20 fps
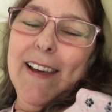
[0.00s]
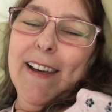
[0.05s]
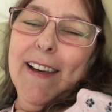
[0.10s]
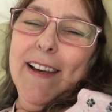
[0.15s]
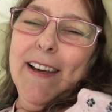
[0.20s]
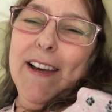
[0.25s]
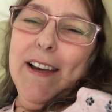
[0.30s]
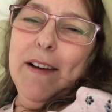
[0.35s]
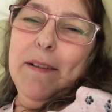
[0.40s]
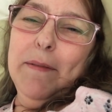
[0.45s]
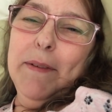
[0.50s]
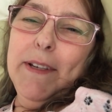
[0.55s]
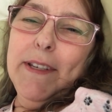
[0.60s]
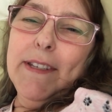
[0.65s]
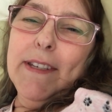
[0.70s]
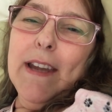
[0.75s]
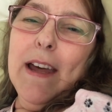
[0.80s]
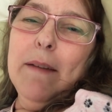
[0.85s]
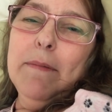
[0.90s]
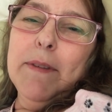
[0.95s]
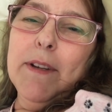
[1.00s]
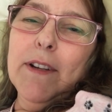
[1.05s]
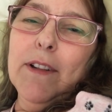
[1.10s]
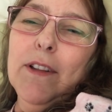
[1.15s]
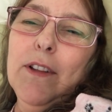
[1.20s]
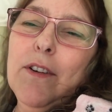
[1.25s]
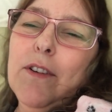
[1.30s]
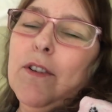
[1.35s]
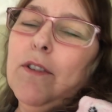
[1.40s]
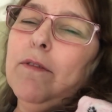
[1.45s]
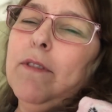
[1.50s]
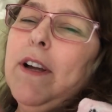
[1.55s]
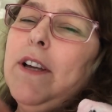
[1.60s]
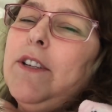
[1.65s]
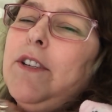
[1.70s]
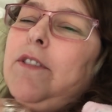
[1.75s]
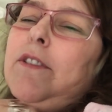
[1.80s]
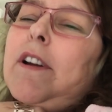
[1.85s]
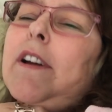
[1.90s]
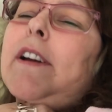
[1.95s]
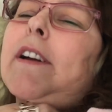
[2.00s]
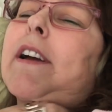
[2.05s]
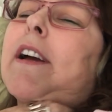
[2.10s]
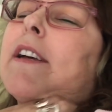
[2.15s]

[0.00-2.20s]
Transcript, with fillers: um, we stopped at a local restaurant,